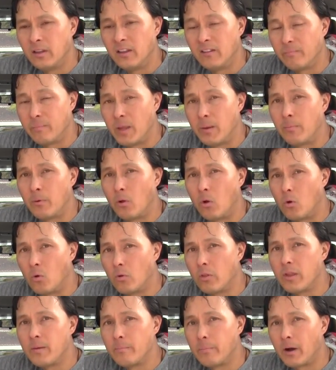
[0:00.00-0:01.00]
If people
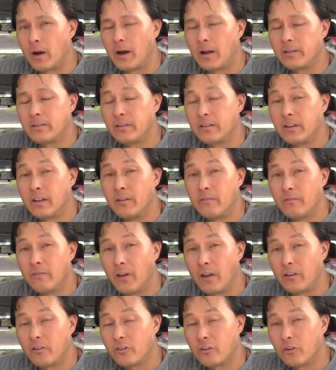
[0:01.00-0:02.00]
only bought
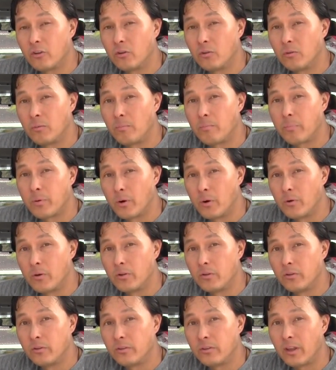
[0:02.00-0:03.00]
conventional
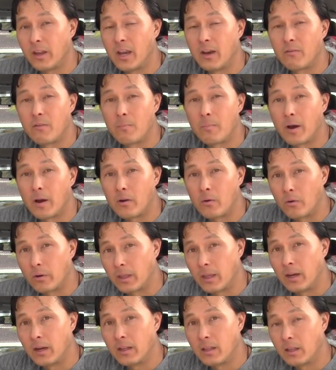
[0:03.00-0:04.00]
produce and never bought
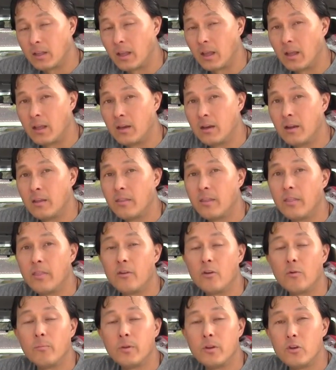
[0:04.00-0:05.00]
organic again, then
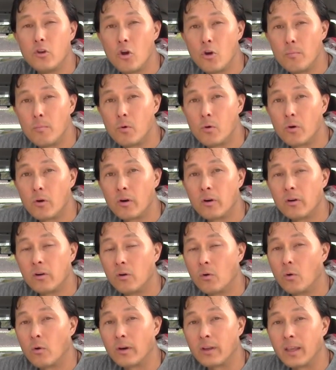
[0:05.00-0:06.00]
there would be no more
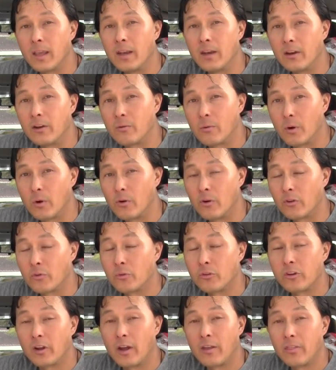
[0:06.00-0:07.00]
organic growers,
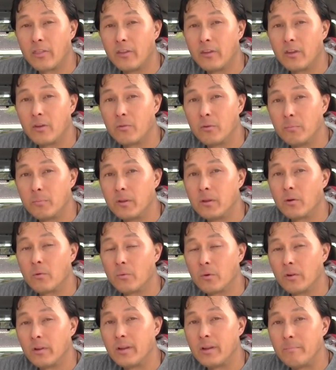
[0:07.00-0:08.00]
which I think would be a
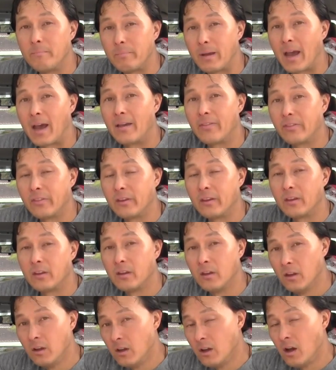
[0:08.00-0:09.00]
really bad thing.
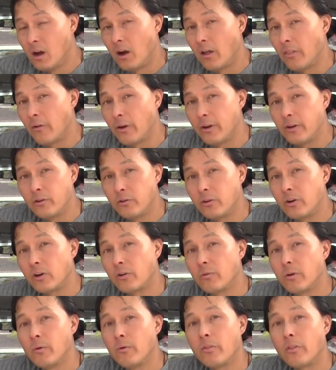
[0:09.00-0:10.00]
Although I don't
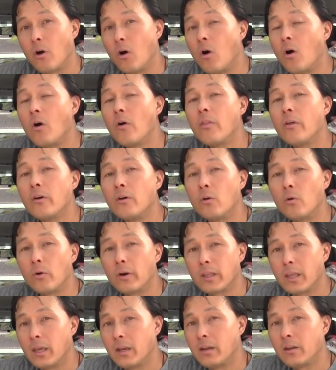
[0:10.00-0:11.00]
agree with all the
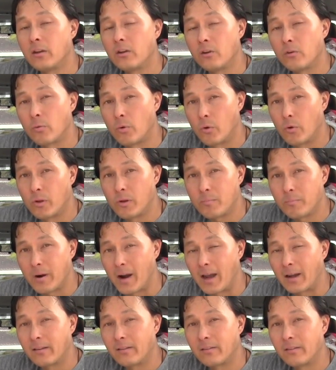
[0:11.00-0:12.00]
organic growing
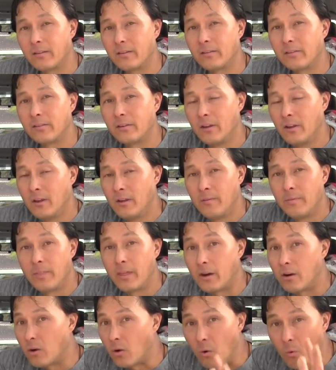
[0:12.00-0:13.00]
practices
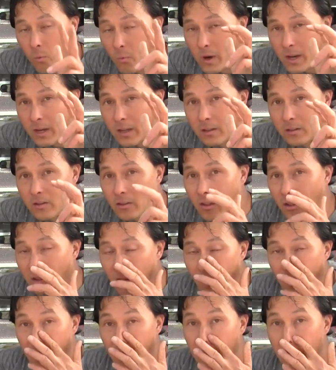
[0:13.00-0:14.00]
that are written into the
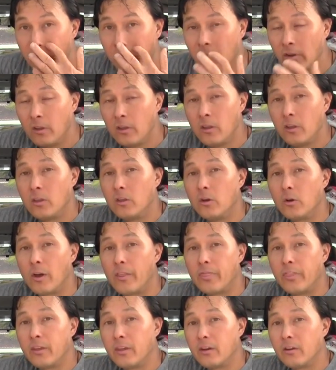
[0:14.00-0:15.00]
laws, you know,
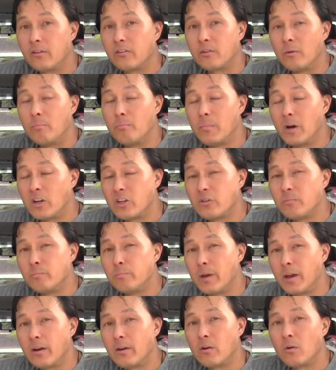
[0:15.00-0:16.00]
I think it is a much
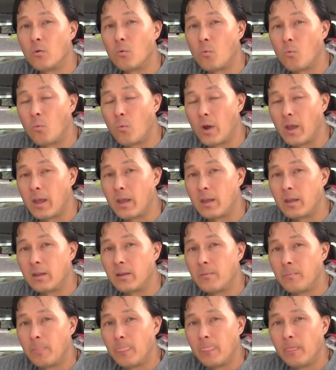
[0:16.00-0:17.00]
better
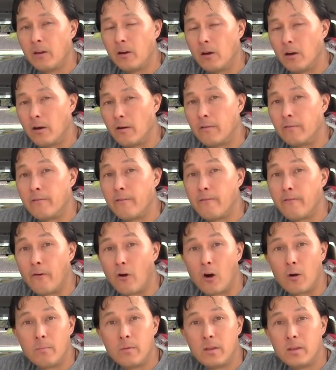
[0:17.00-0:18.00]
way of
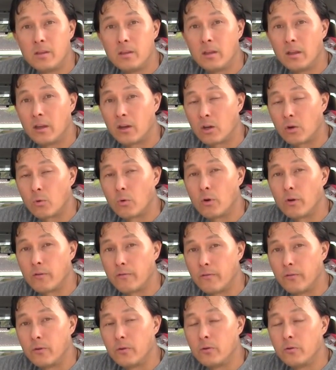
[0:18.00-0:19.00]
farming and growing
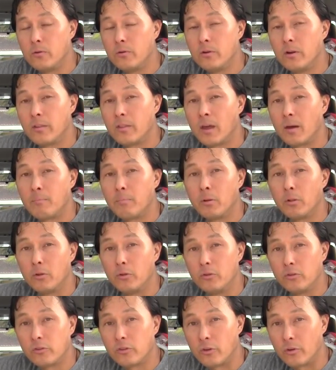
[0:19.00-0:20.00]
food that
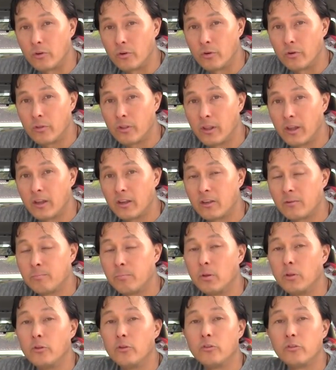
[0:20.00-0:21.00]
pollutes the earth less,
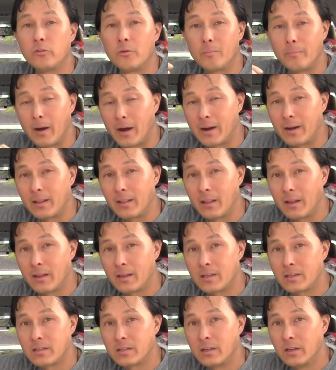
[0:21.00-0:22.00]
pollutes your body
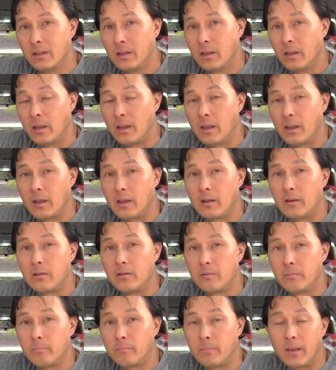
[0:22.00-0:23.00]
less,
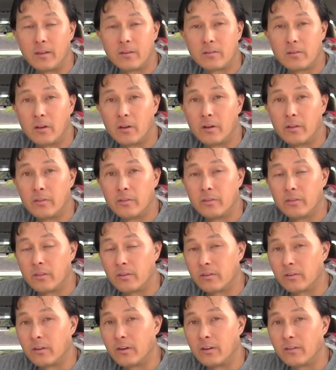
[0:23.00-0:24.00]
and based on
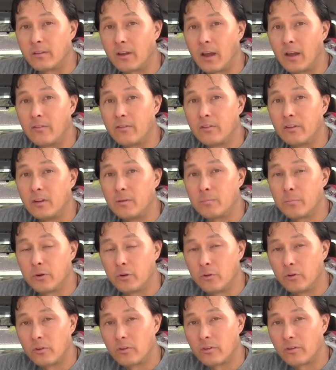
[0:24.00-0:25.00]
the studies I've seen,
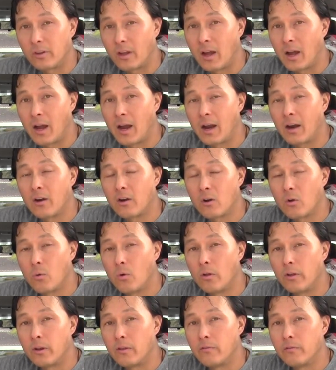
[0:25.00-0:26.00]
produces a higher
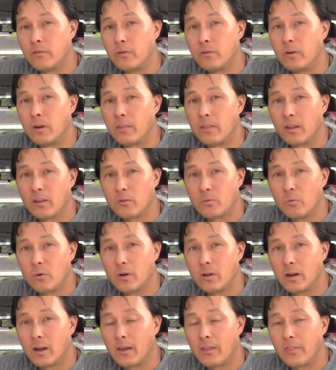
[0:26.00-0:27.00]
quality food. And that's
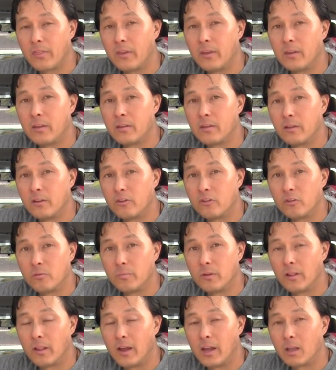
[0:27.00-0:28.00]
what I think it
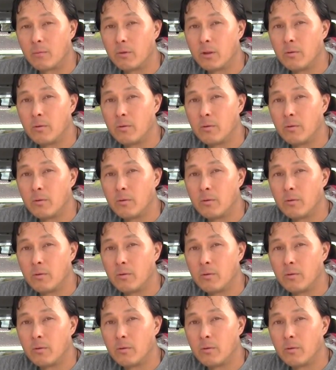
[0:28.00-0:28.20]
should be like.